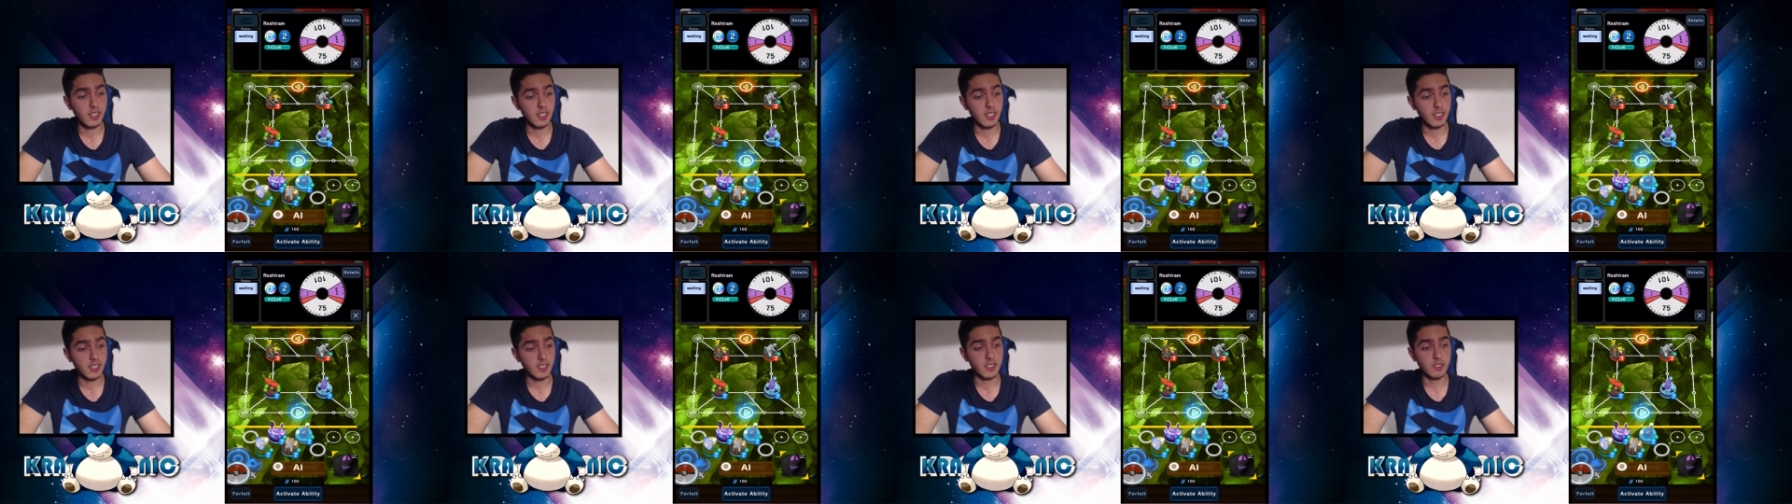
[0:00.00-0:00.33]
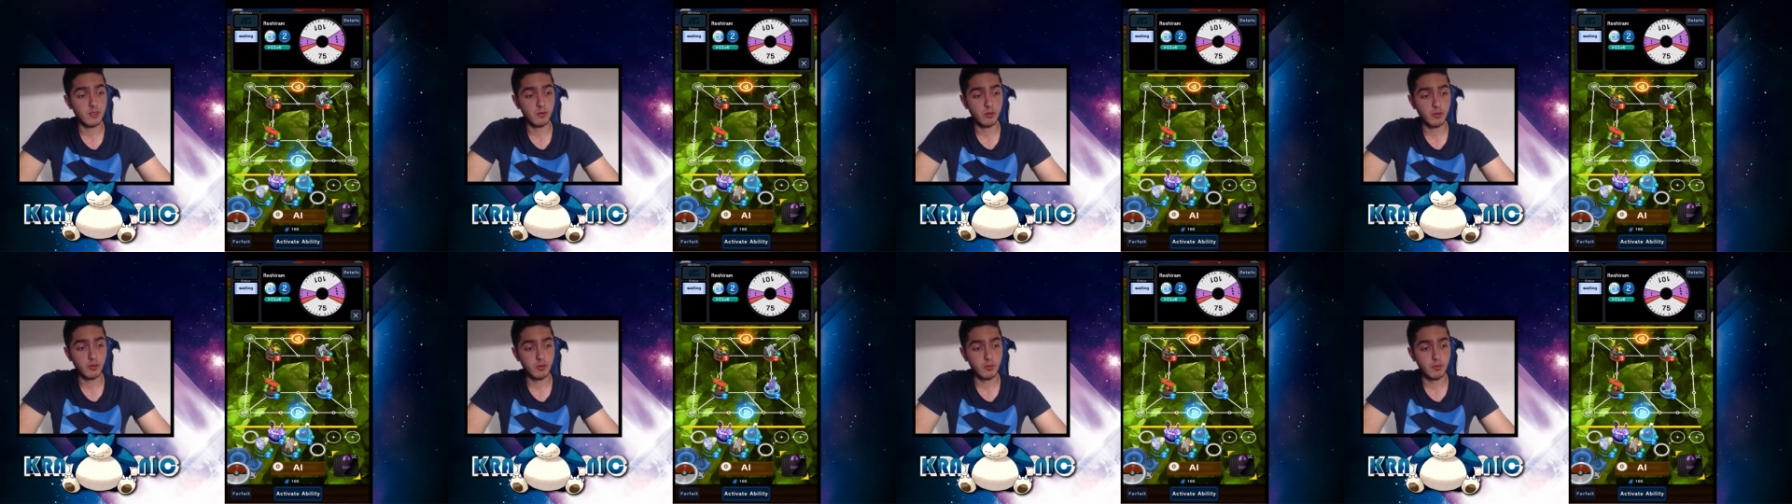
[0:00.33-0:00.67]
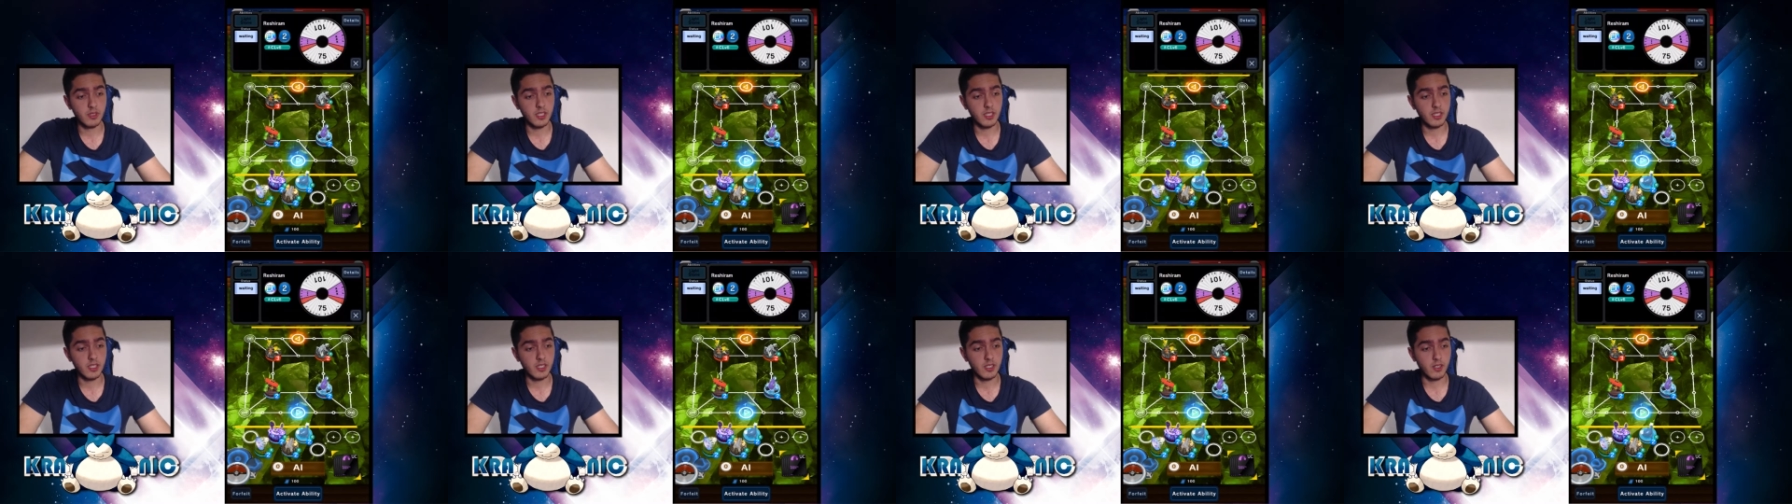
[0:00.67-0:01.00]
it will
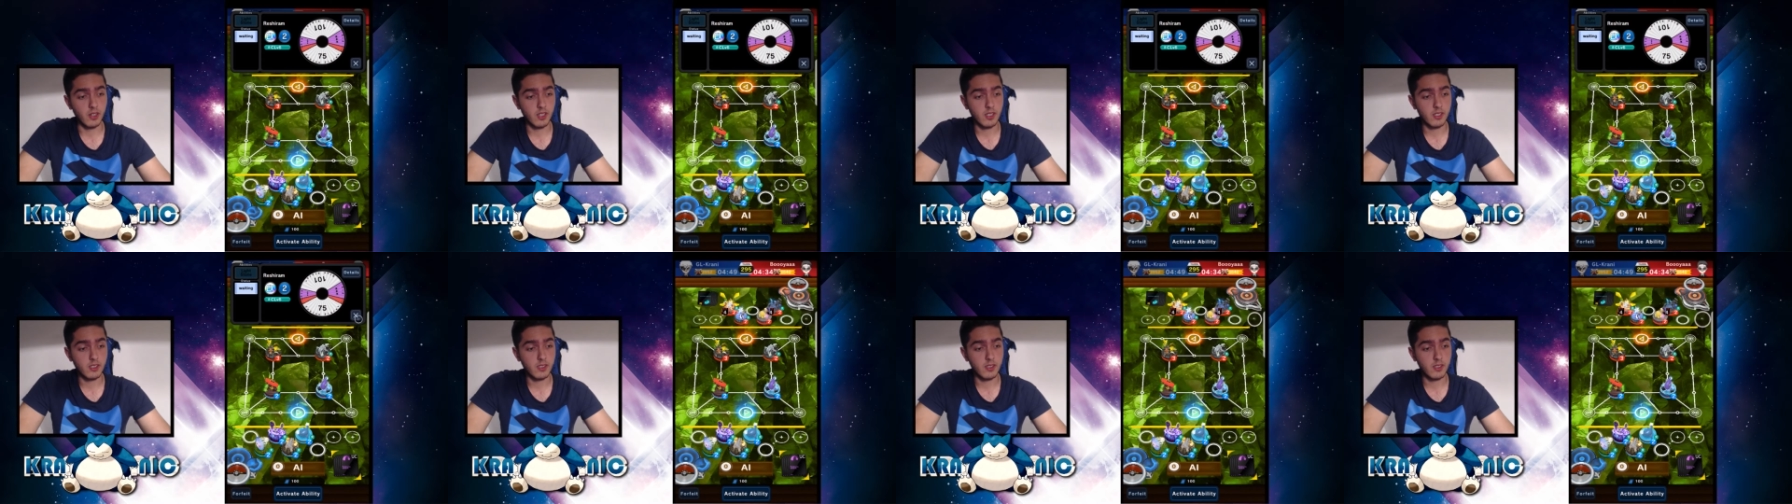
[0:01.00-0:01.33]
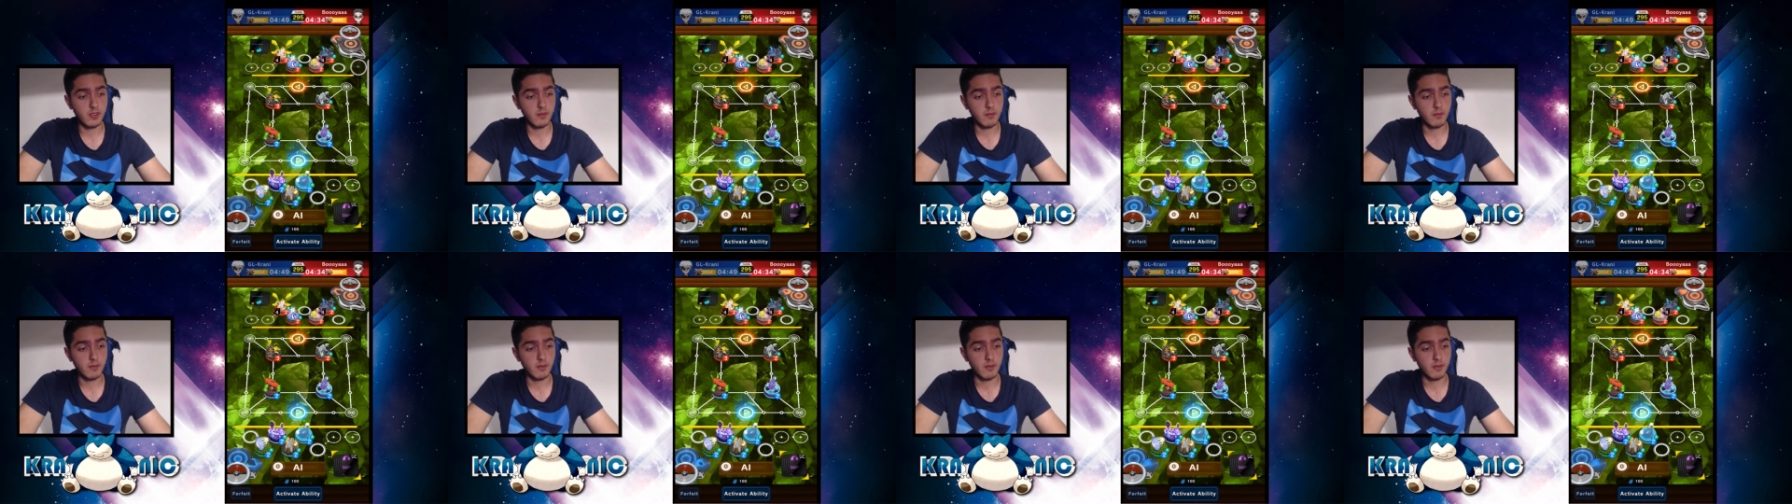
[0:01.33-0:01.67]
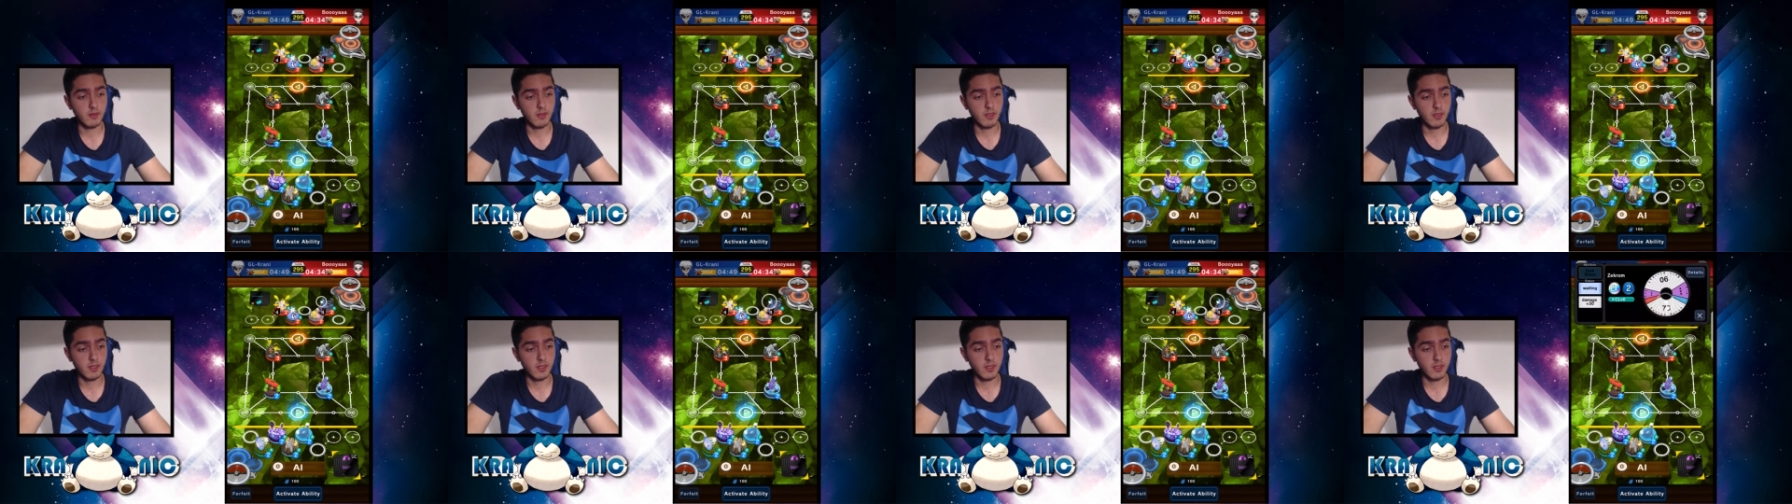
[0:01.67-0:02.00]
be awesome.
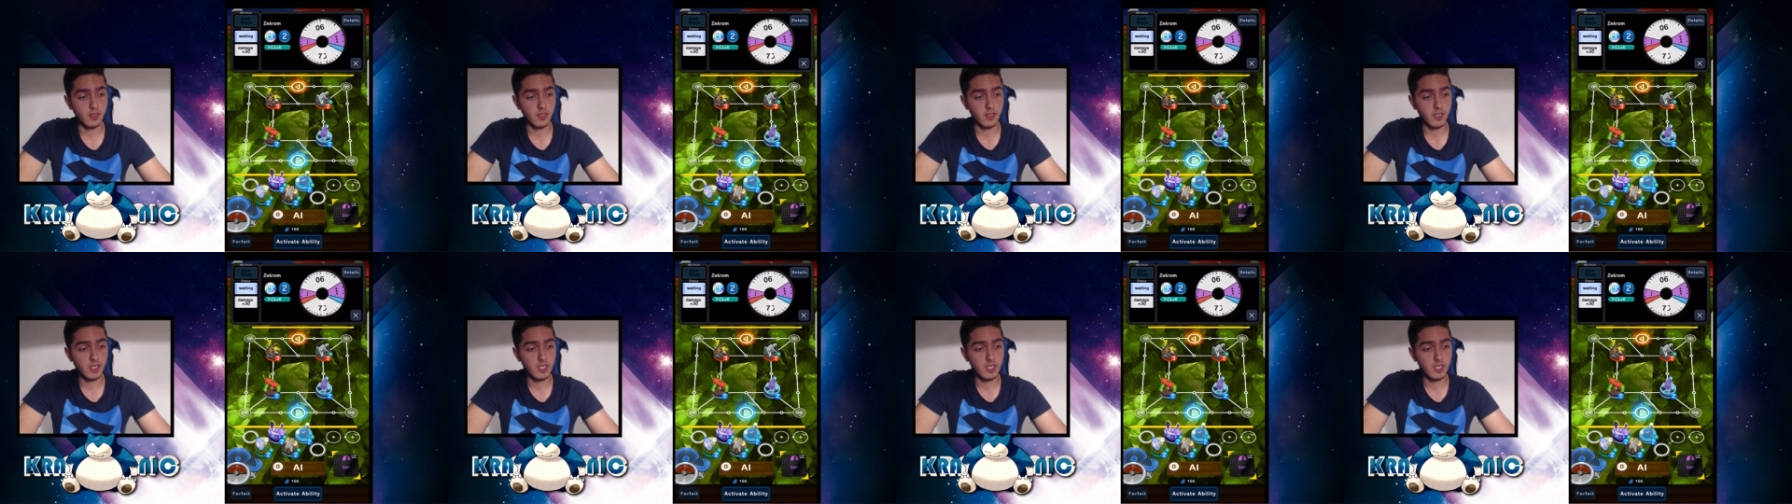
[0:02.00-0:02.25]
Uh,